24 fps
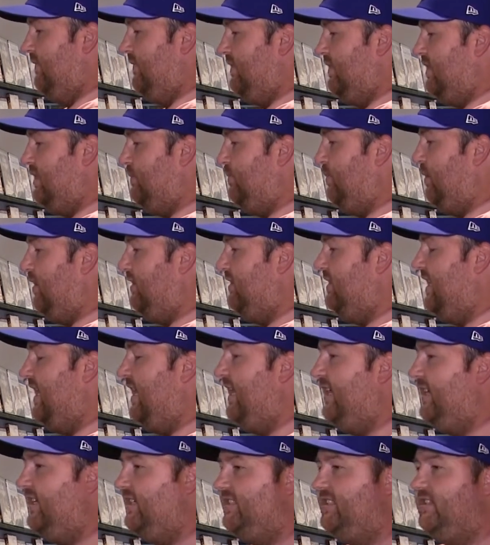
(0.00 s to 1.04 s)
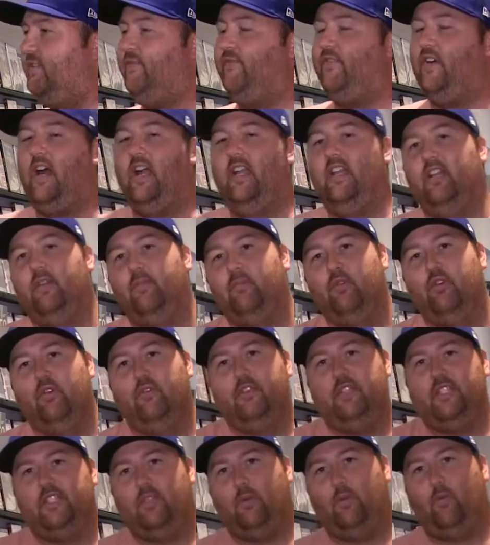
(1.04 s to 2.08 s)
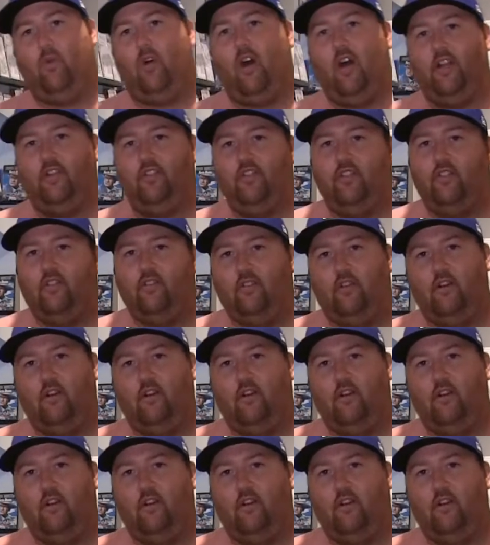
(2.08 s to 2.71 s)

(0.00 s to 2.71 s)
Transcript: spontaneously finding movies to watch